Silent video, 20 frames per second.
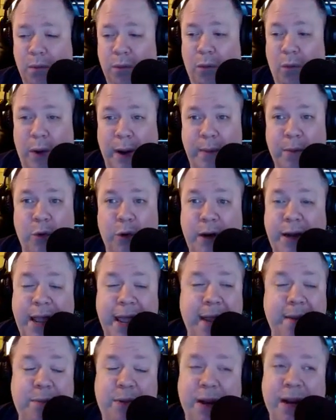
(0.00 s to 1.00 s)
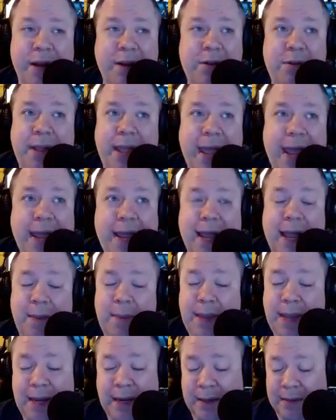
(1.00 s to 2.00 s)
One more day, brand new day. I
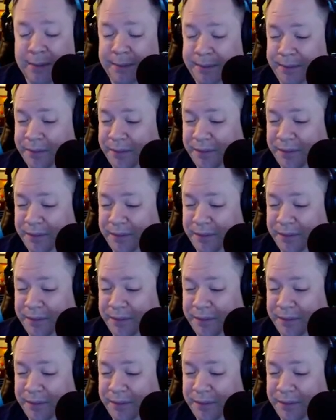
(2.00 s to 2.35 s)
mean,